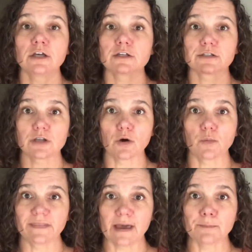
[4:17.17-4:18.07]
so
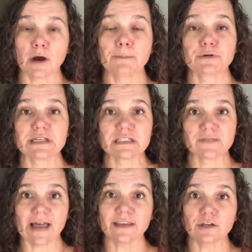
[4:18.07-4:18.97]
when that property is
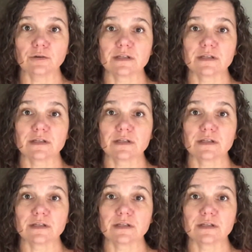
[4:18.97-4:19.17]
valued,